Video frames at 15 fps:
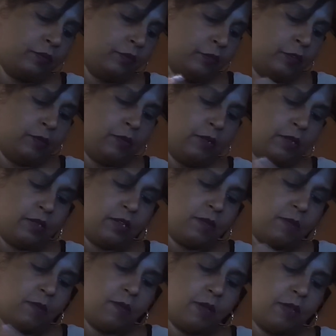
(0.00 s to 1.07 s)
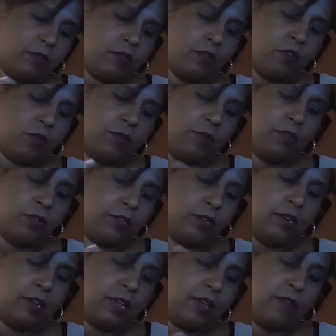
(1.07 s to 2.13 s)
Please tell me about Scorpios in
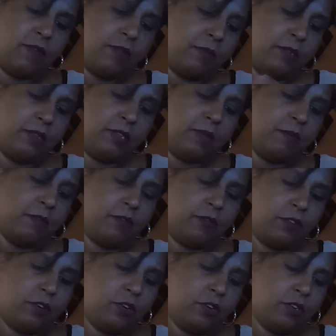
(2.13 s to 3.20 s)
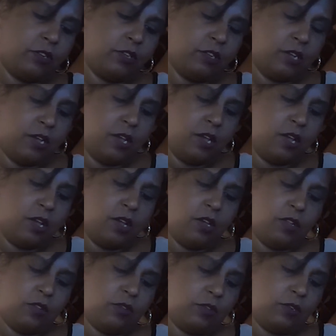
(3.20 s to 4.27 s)
love from December 1st
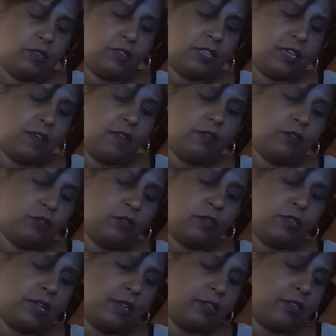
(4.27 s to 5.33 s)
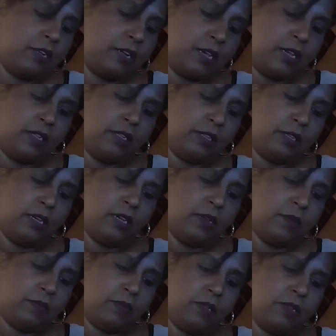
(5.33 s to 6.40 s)
to the 7th, 2019.
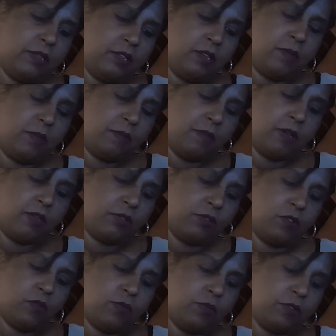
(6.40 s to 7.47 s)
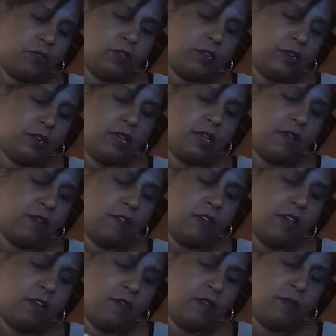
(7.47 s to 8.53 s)
Please tell me about Scorpios in love
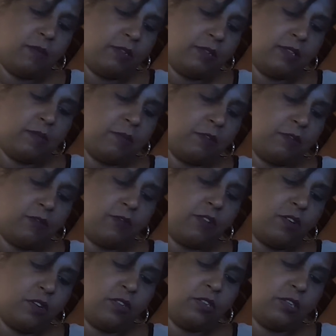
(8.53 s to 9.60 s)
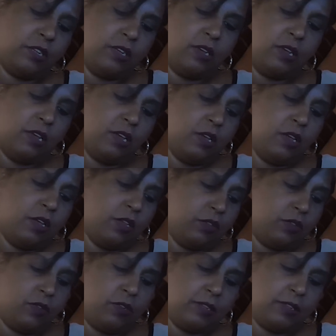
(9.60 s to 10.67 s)
from December 1st
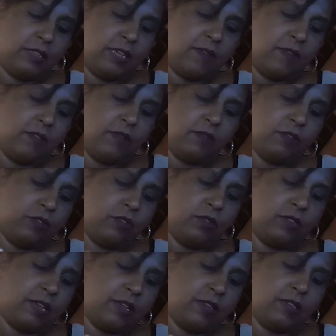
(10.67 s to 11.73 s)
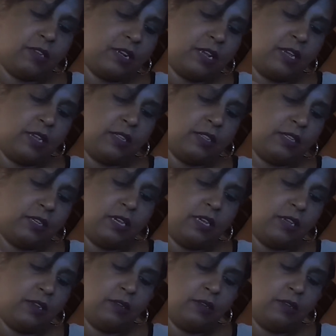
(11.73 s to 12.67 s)
to the 7th, 2019.